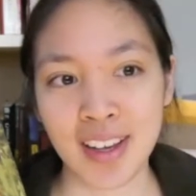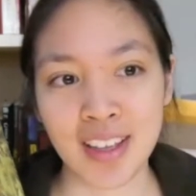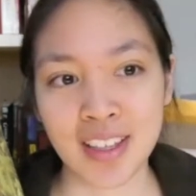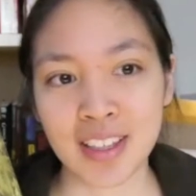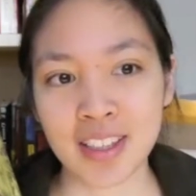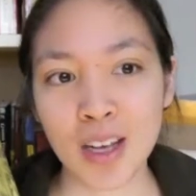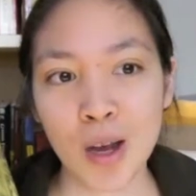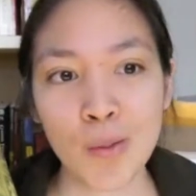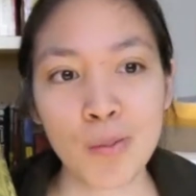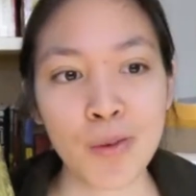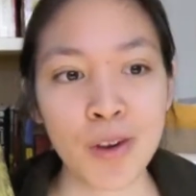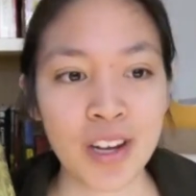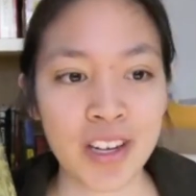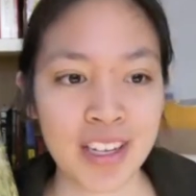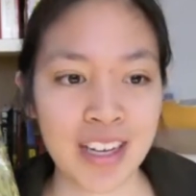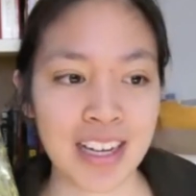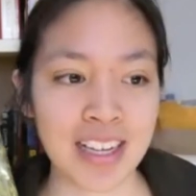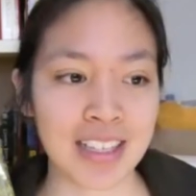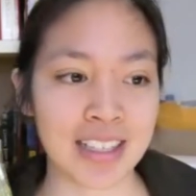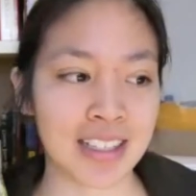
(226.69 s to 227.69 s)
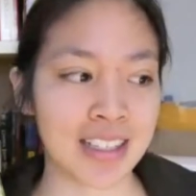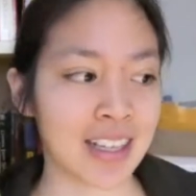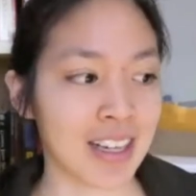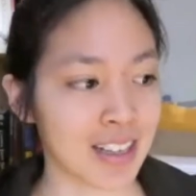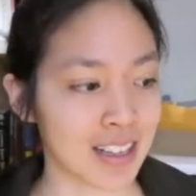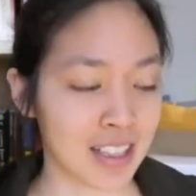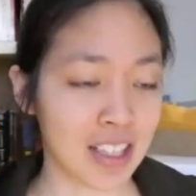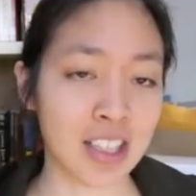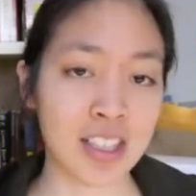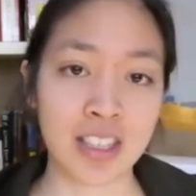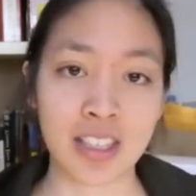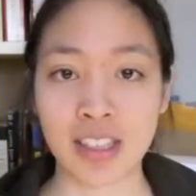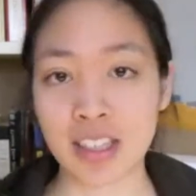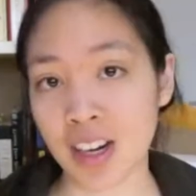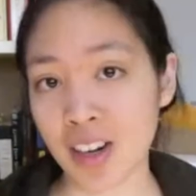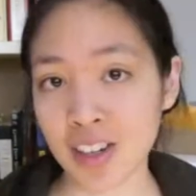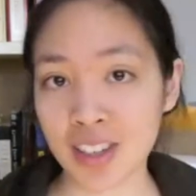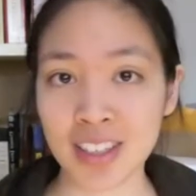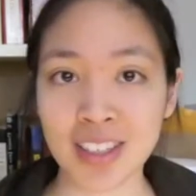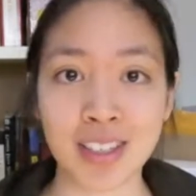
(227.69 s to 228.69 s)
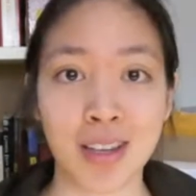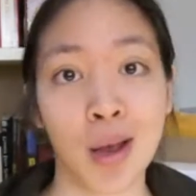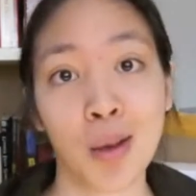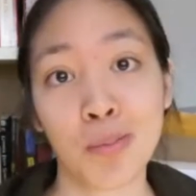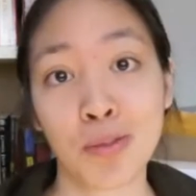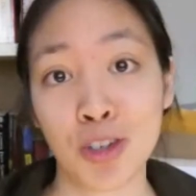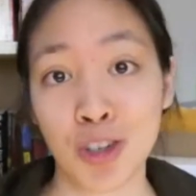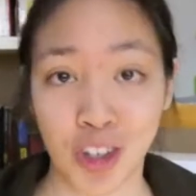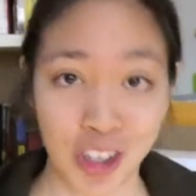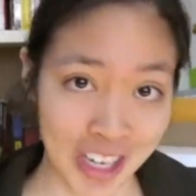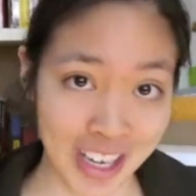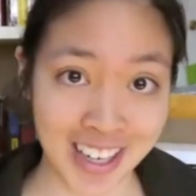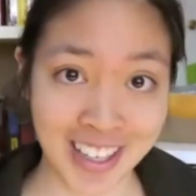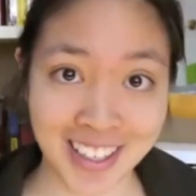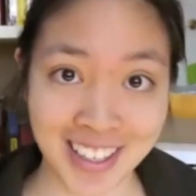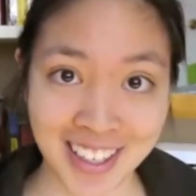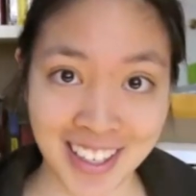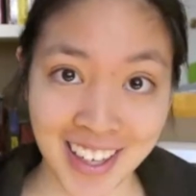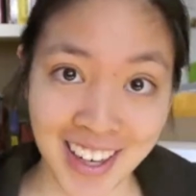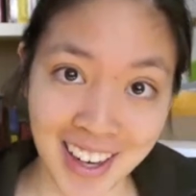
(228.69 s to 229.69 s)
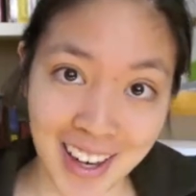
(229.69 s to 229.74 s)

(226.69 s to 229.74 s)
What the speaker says: someone is gonna start some shit,